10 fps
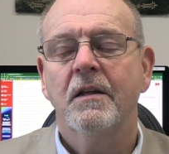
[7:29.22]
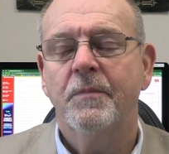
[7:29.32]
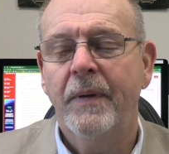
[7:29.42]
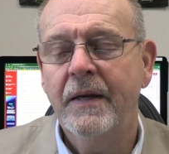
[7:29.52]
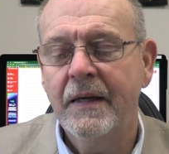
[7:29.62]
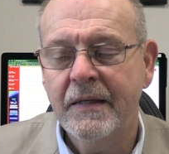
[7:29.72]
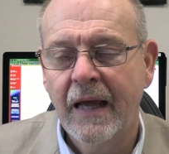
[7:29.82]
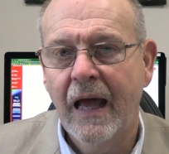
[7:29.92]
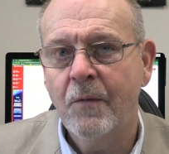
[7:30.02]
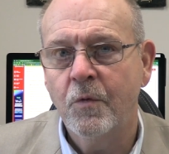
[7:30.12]
Spending
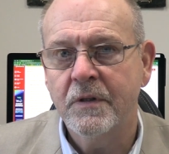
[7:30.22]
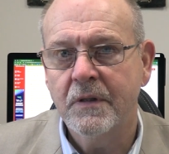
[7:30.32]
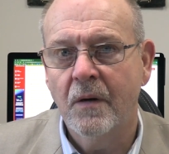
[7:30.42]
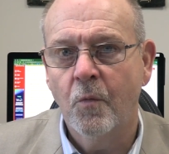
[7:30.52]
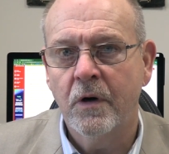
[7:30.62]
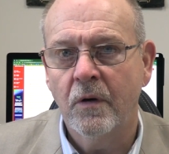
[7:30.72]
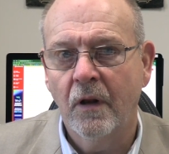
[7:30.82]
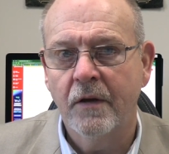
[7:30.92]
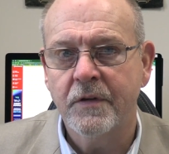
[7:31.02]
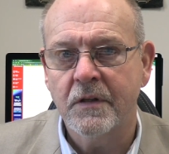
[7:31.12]
time with someone who
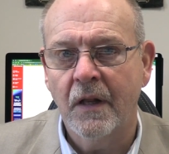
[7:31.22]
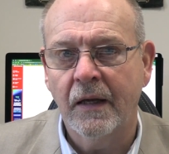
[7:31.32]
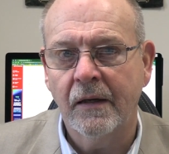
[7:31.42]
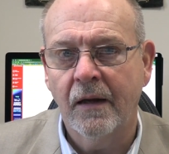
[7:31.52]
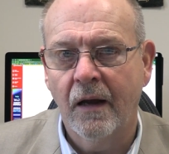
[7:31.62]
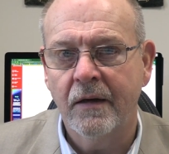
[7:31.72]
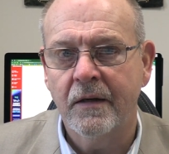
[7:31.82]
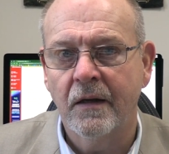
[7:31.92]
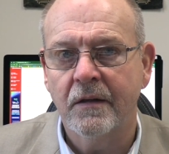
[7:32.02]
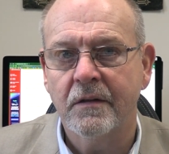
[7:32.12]
loves us like God
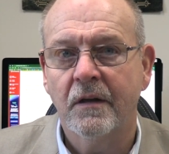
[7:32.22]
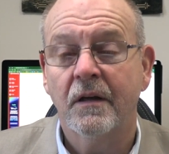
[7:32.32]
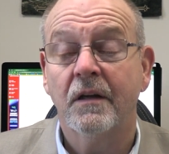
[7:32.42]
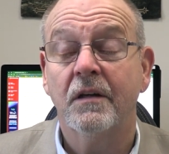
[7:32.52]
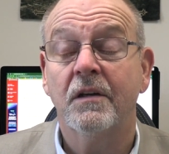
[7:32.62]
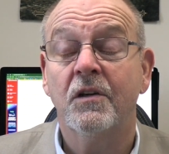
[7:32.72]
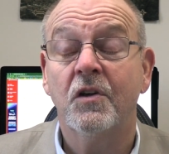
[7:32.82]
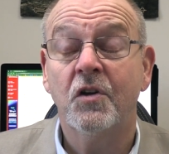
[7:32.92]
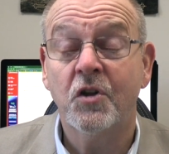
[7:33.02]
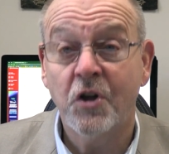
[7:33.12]
does
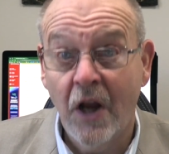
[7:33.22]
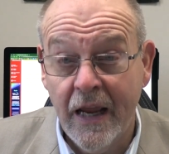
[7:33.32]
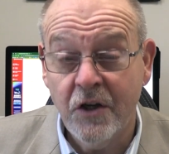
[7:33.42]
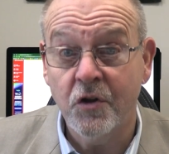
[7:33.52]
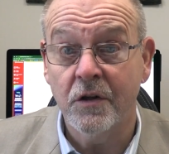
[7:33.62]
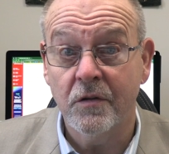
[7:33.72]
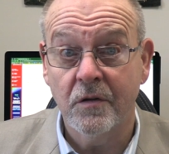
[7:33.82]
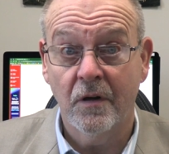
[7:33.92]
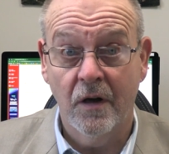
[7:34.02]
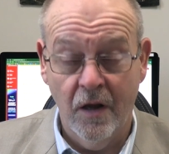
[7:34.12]

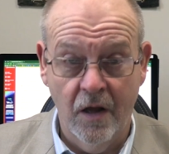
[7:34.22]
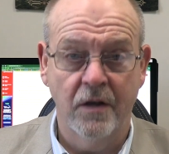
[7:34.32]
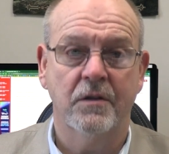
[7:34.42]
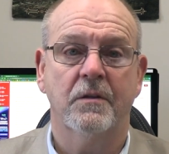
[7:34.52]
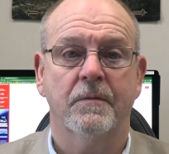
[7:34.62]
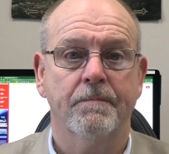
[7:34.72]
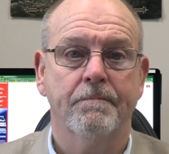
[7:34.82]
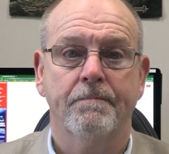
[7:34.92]
changes us.